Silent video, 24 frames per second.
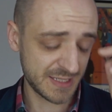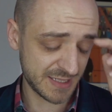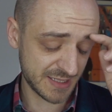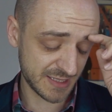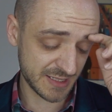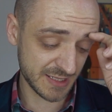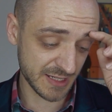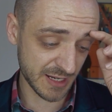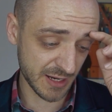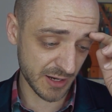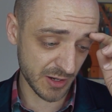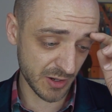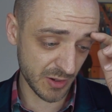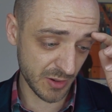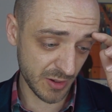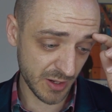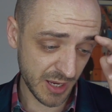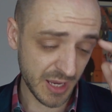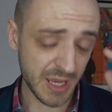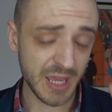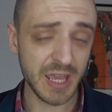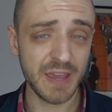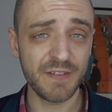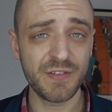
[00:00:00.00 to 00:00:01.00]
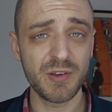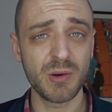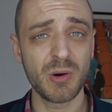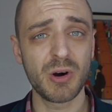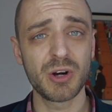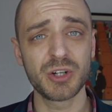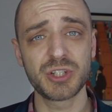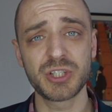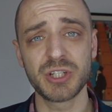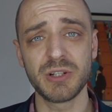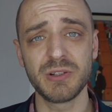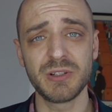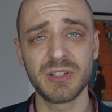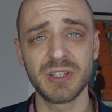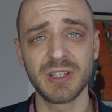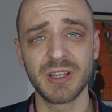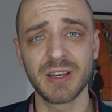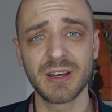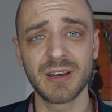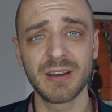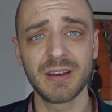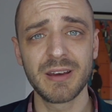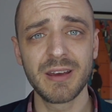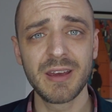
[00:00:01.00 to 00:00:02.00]
So if you are shooting
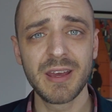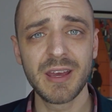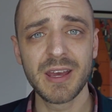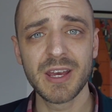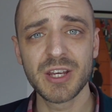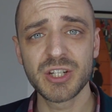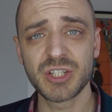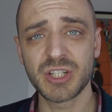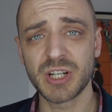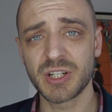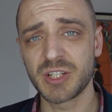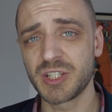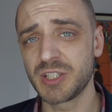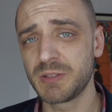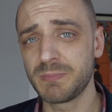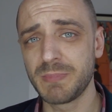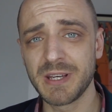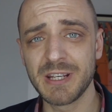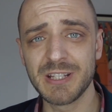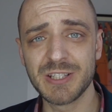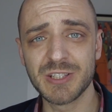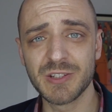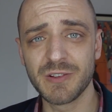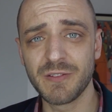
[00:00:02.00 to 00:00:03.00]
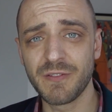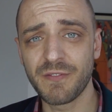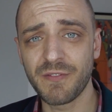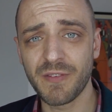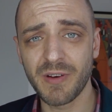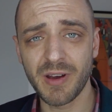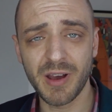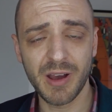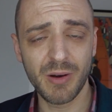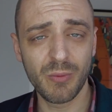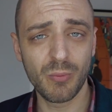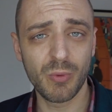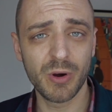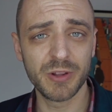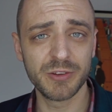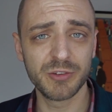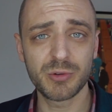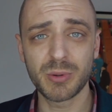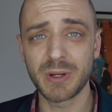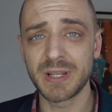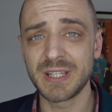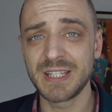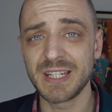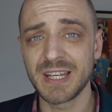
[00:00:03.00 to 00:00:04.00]
at shutter speeds of
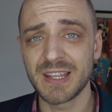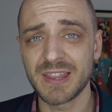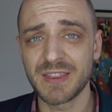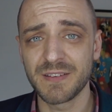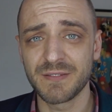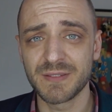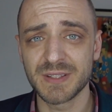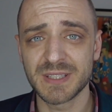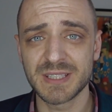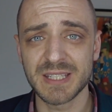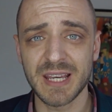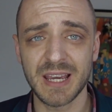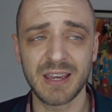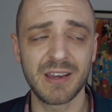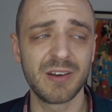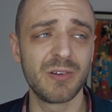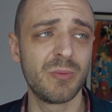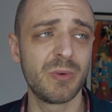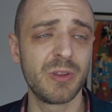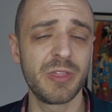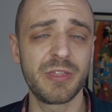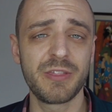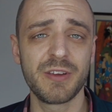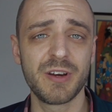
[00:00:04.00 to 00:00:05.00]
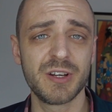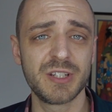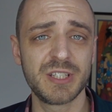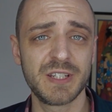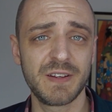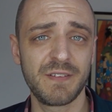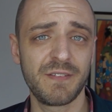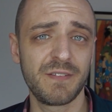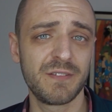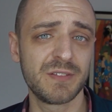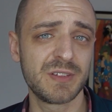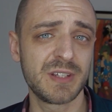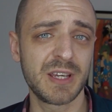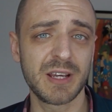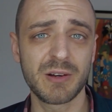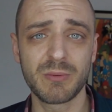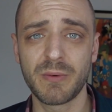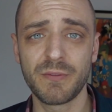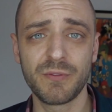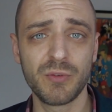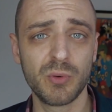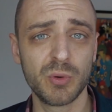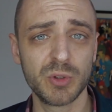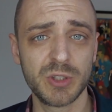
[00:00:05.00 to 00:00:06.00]
1/20th of a second, 1/30th of a second,
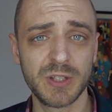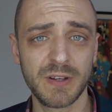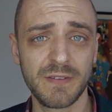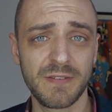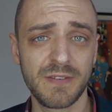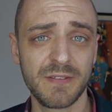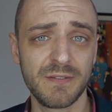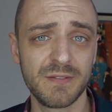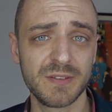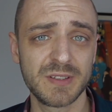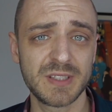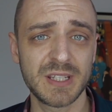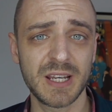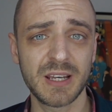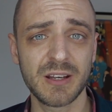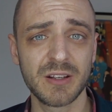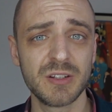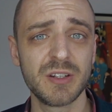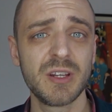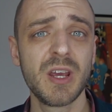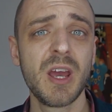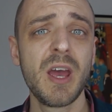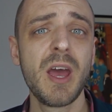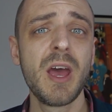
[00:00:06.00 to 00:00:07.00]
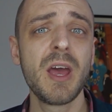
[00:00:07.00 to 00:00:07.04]
1/40th of a second,